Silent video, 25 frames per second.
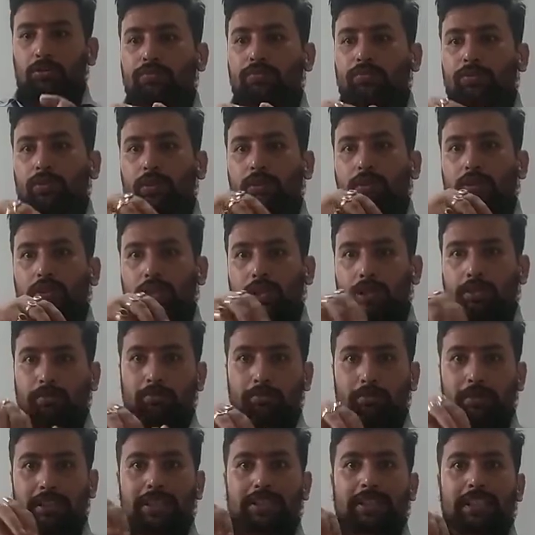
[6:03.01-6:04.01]
you
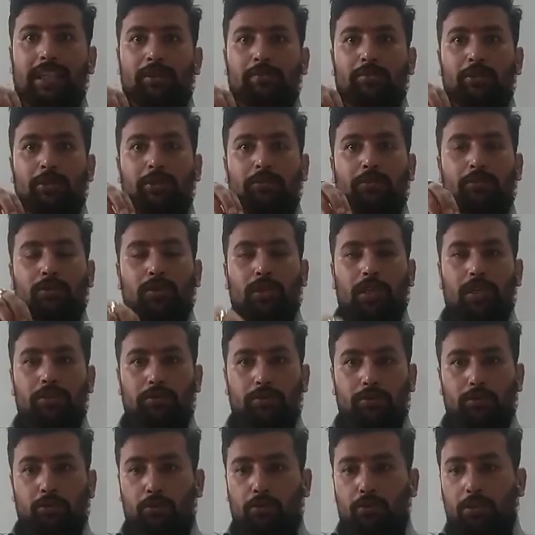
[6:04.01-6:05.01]
mix ammonium chloride into
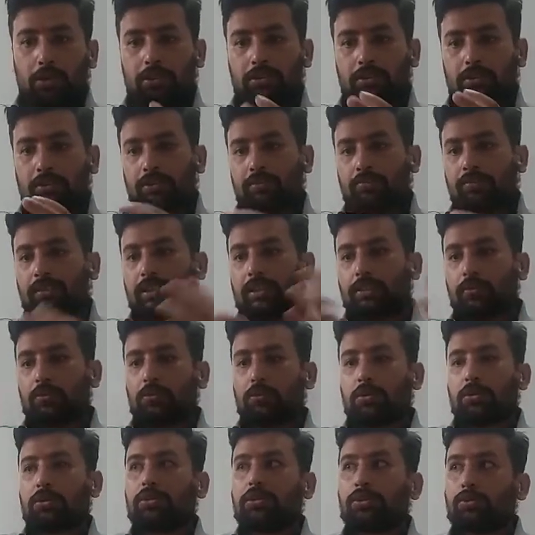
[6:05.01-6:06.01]
the water, it will
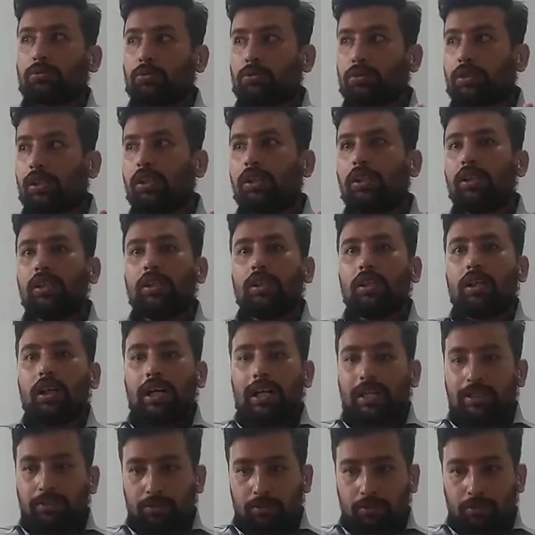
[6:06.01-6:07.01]
convert into the
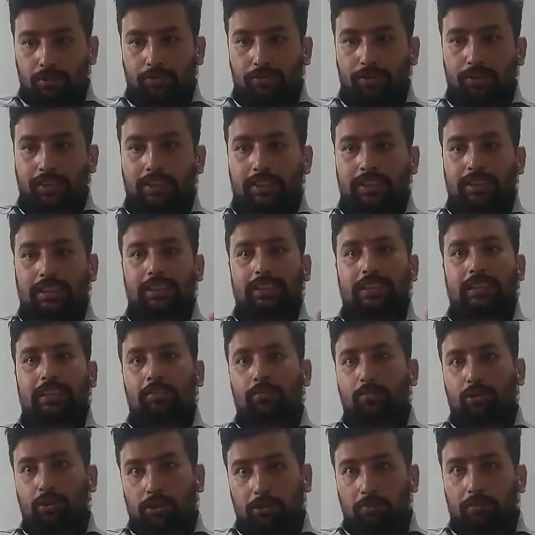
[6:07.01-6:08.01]
hydrochloric acid and
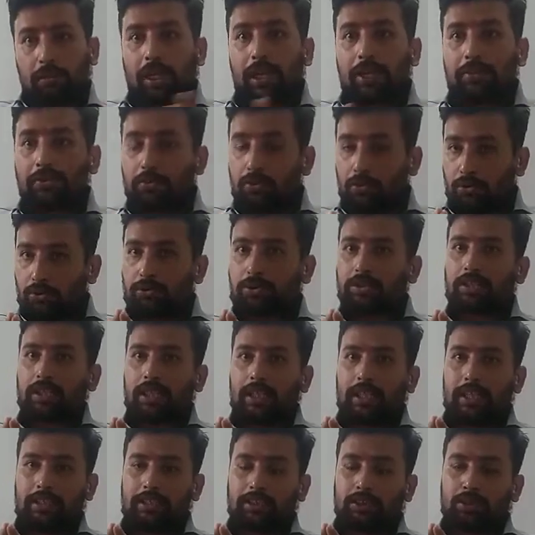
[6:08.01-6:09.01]
ammonium
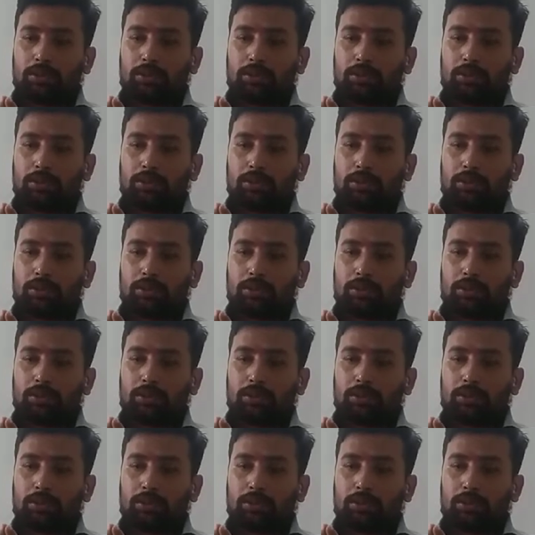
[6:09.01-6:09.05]
hydroxide.